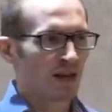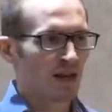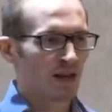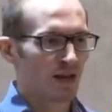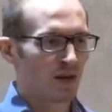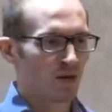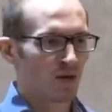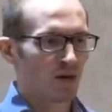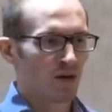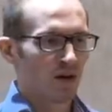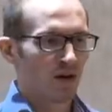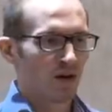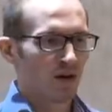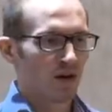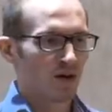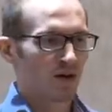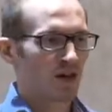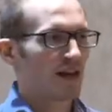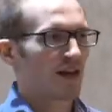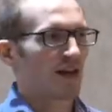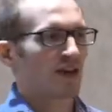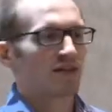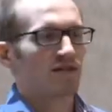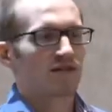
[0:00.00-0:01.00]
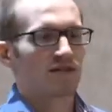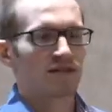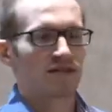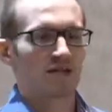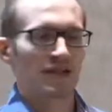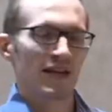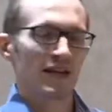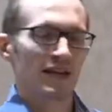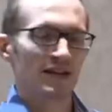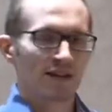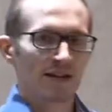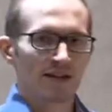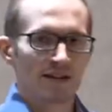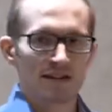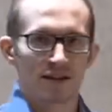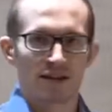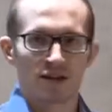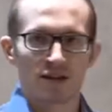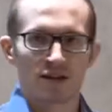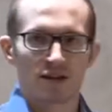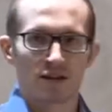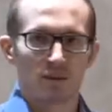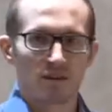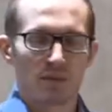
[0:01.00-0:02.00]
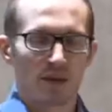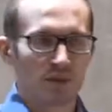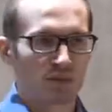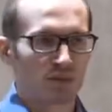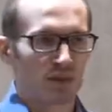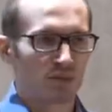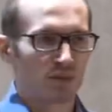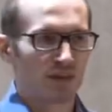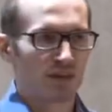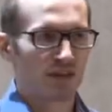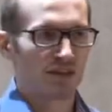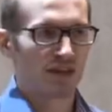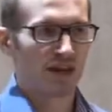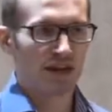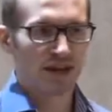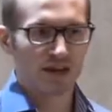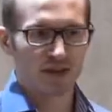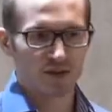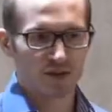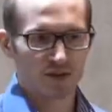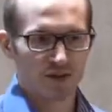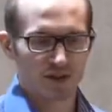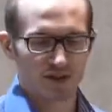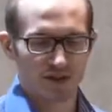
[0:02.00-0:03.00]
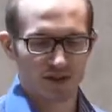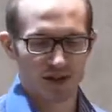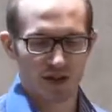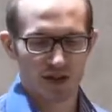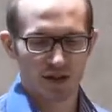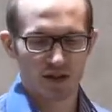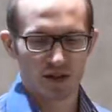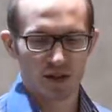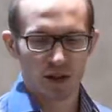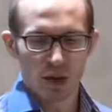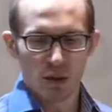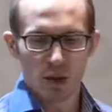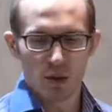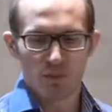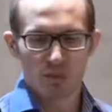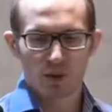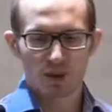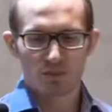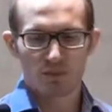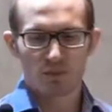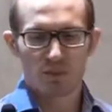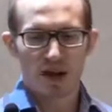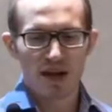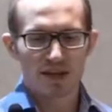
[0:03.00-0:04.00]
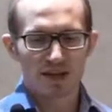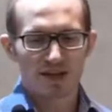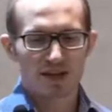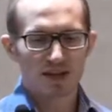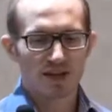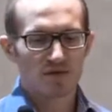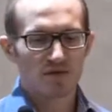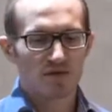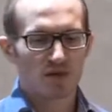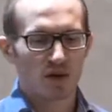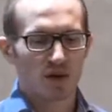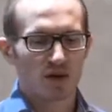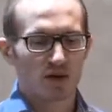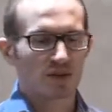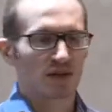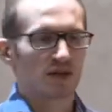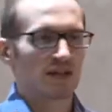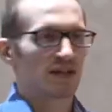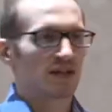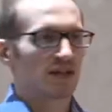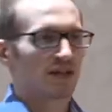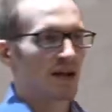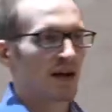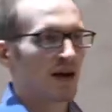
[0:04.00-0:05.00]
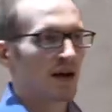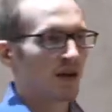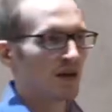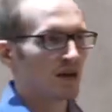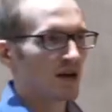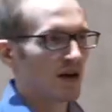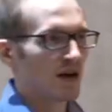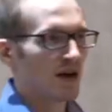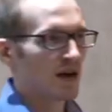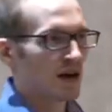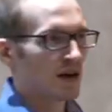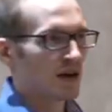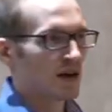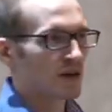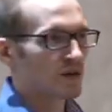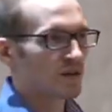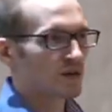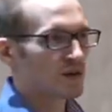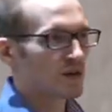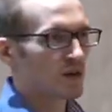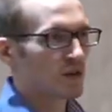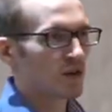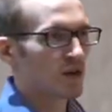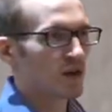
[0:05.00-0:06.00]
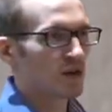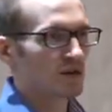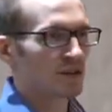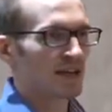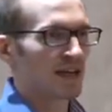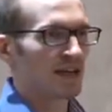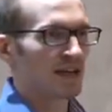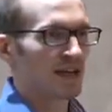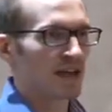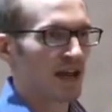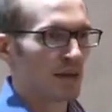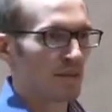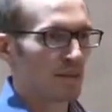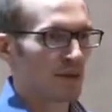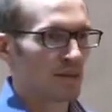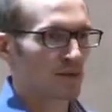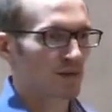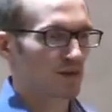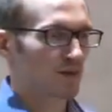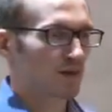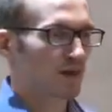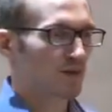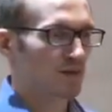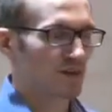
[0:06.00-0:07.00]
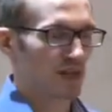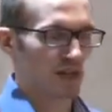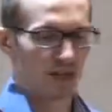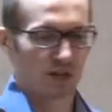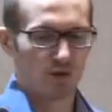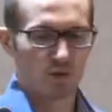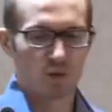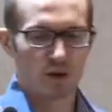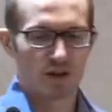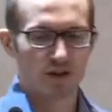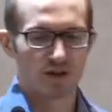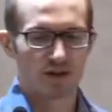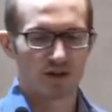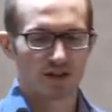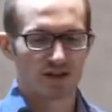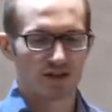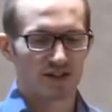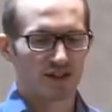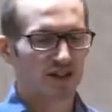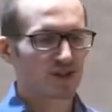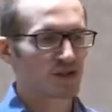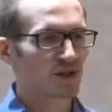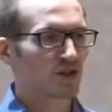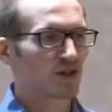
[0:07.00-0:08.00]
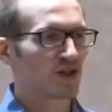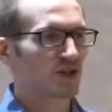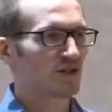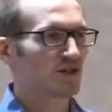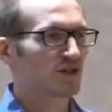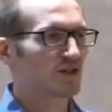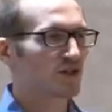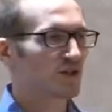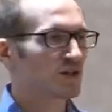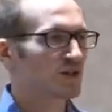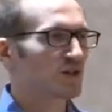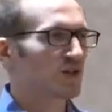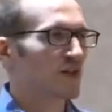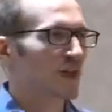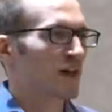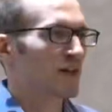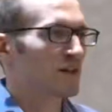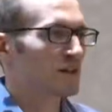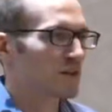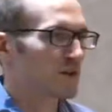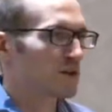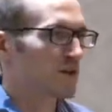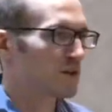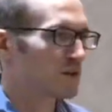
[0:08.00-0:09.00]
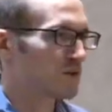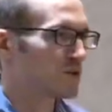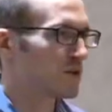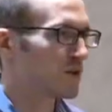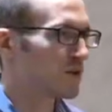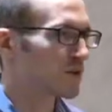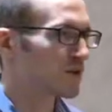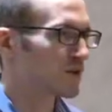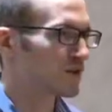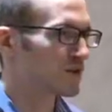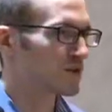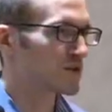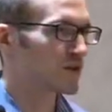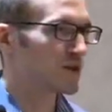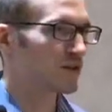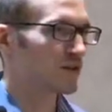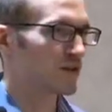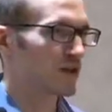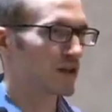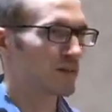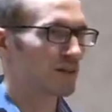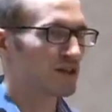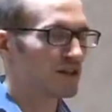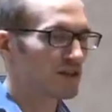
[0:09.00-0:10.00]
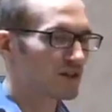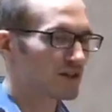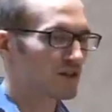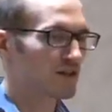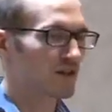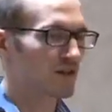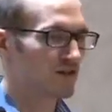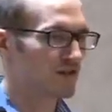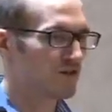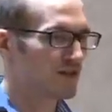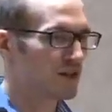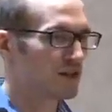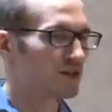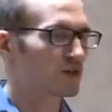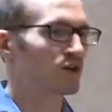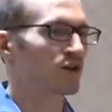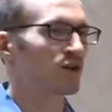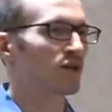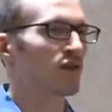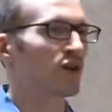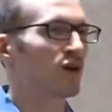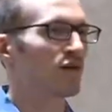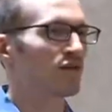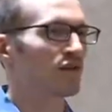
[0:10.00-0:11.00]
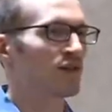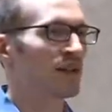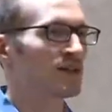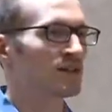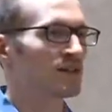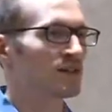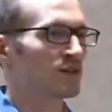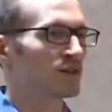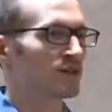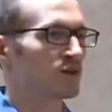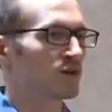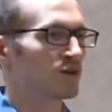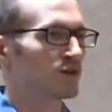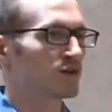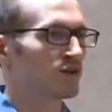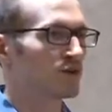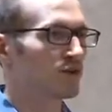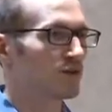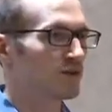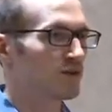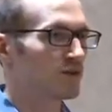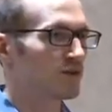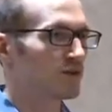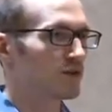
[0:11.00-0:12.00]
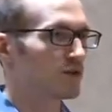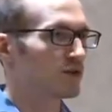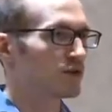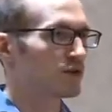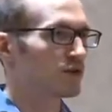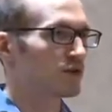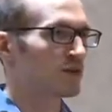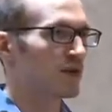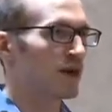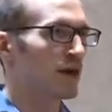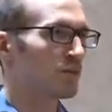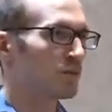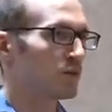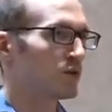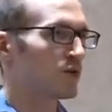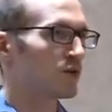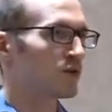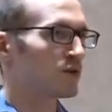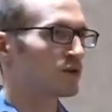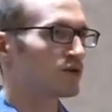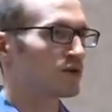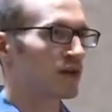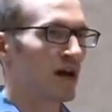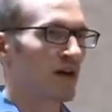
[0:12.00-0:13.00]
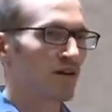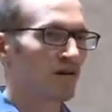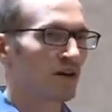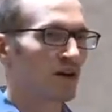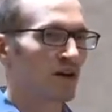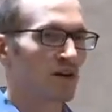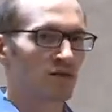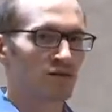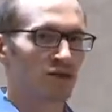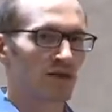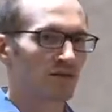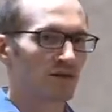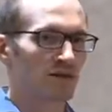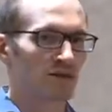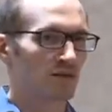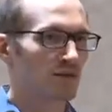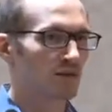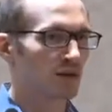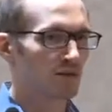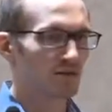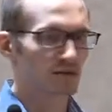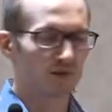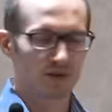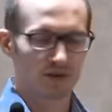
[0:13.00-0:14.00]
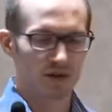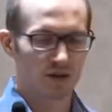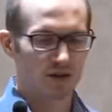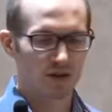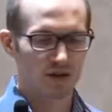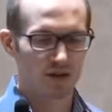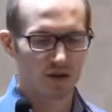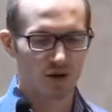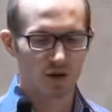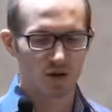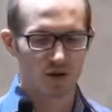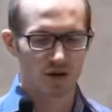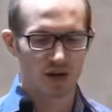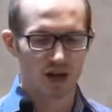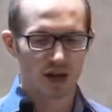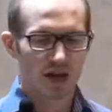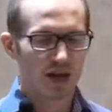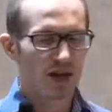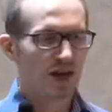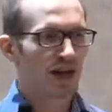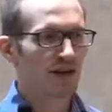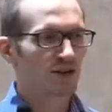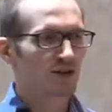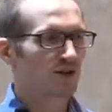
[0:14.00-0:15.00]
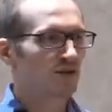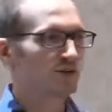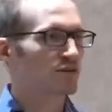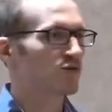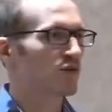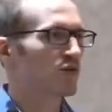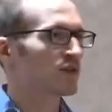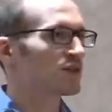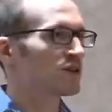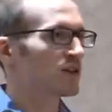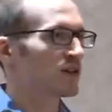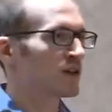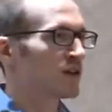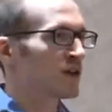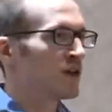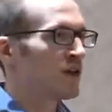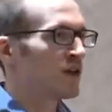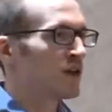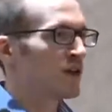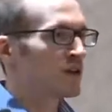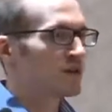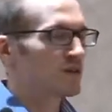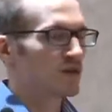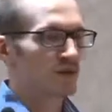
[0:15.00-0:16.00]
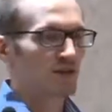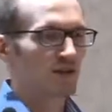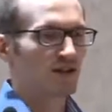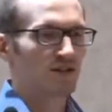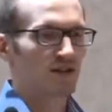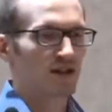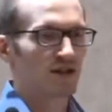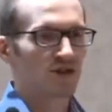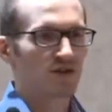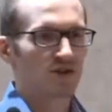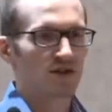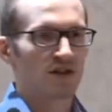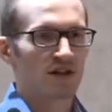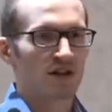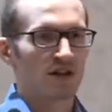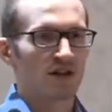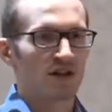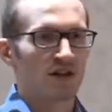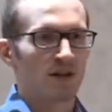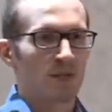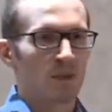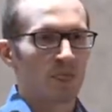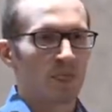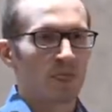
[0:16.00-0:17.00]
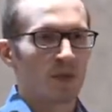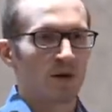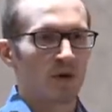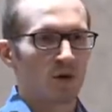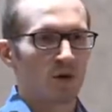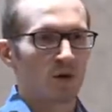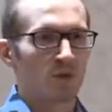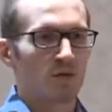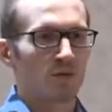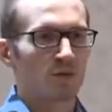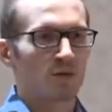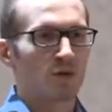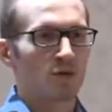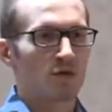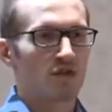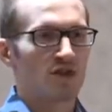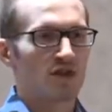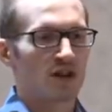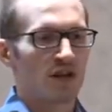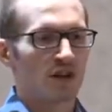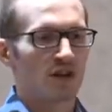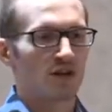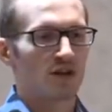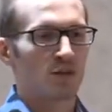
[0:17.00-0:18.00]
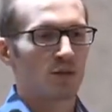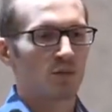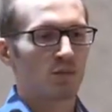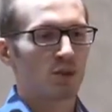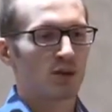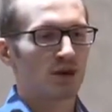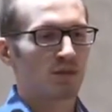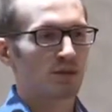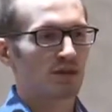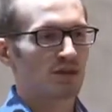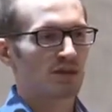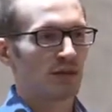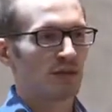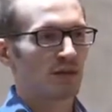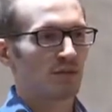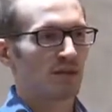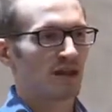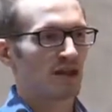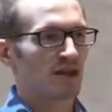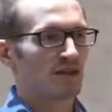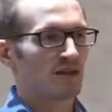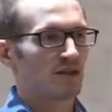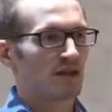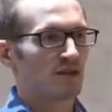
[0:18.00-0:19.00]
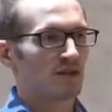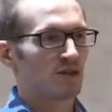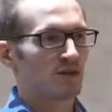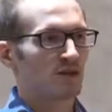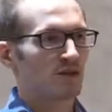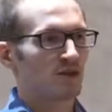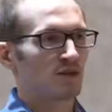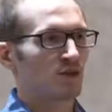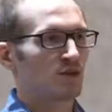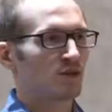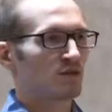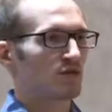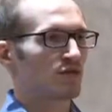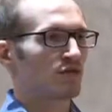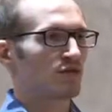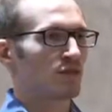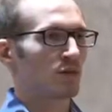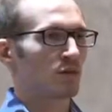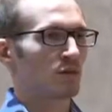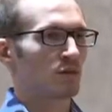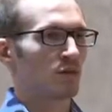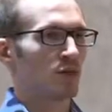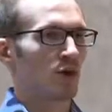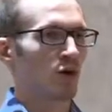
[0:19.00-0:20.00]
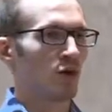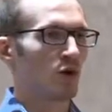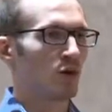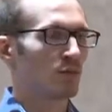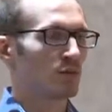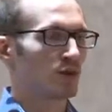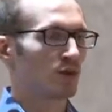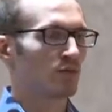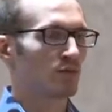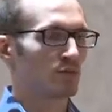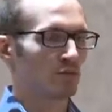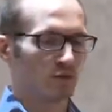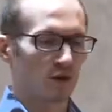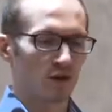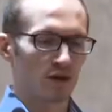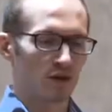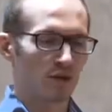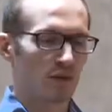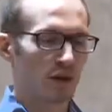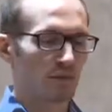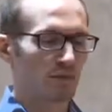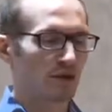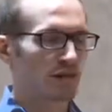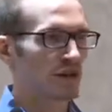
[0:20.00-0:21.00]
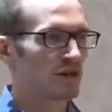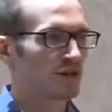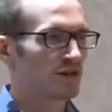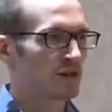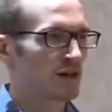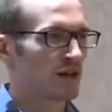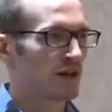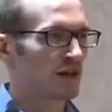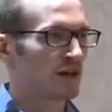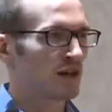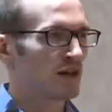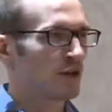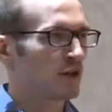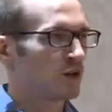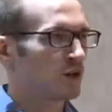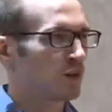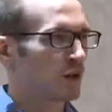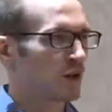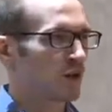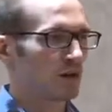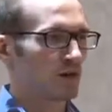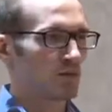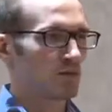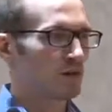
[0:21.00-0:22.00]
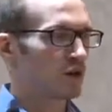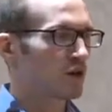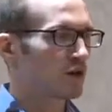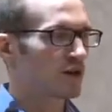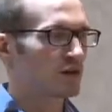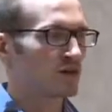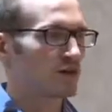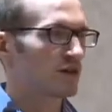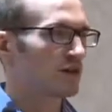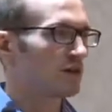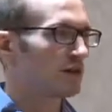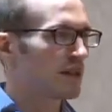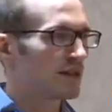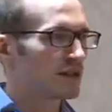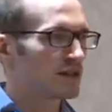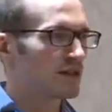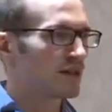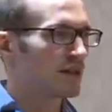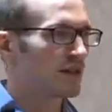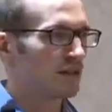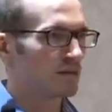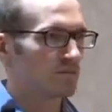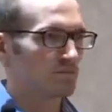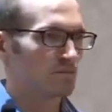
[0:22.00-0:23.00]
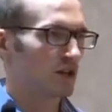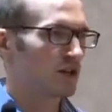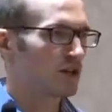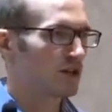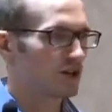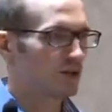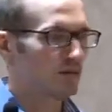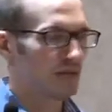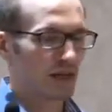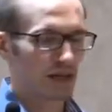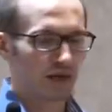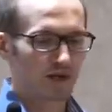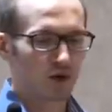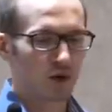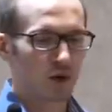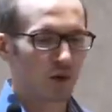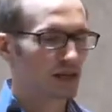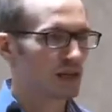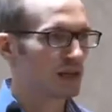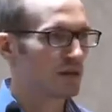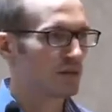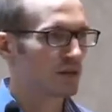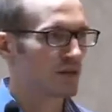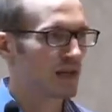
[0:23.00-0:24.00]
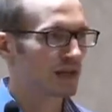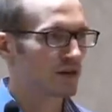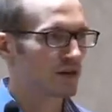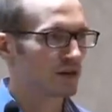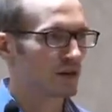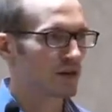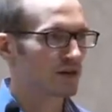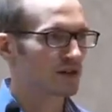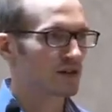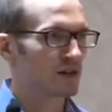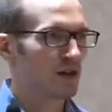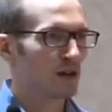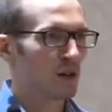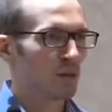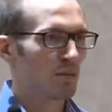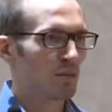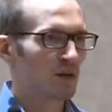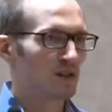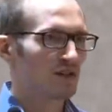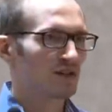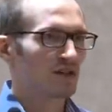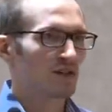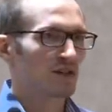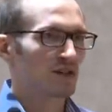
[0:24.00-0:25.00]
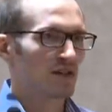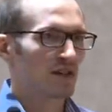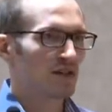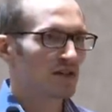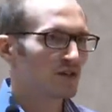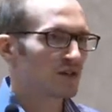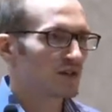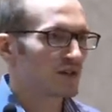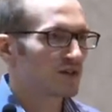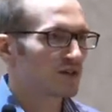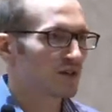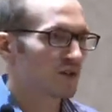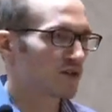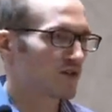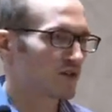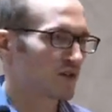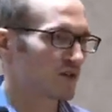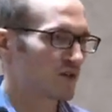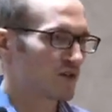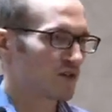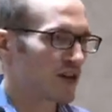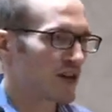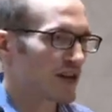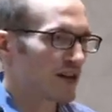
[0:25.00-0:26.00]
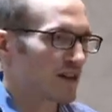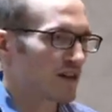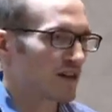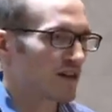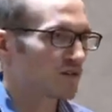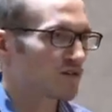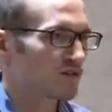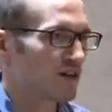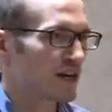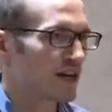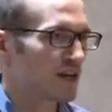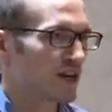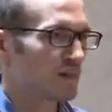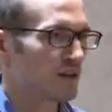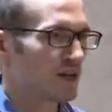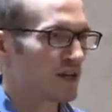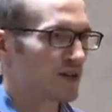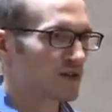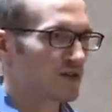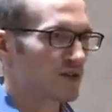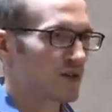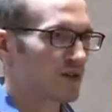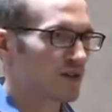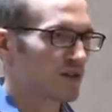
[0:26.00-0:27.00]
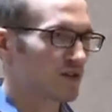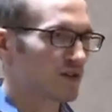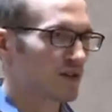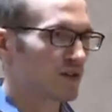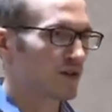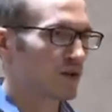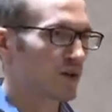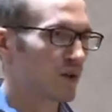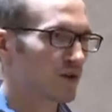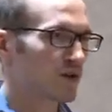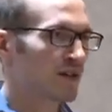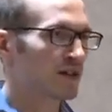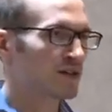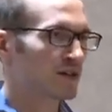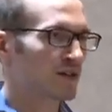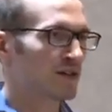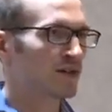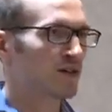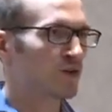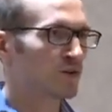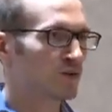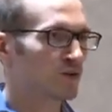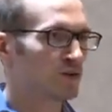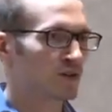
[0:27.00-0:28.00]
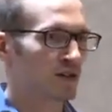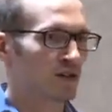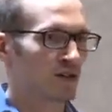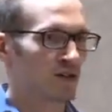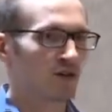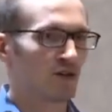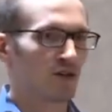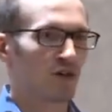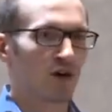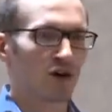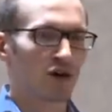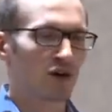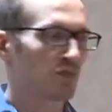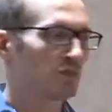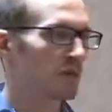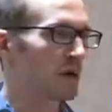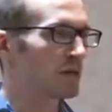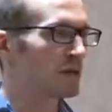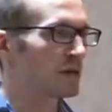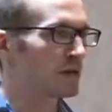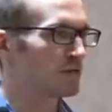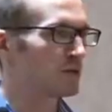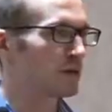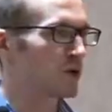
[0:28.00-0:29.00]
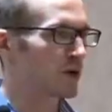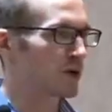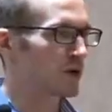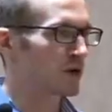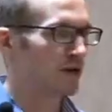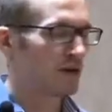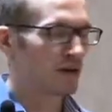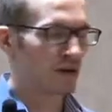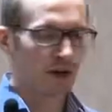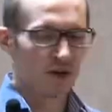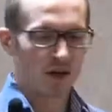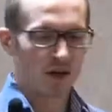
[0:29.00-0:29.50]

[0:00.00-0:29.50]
Now, okay, the data in there might not be that interesting, but by default, it allowed uh, so-called dynamic scripting, where you could essentially just execute code on the server. I mean, this is a feature of Elasticsearch. So you just upload Java or JavaScript uh, code and just runs it. So essentially, you know, you think you put up a database and you just use it from home or on the public internet. You want to look into the data issue like normal API calls, but it's essentially just a shell, right? I mean, it's just code execution on a public port.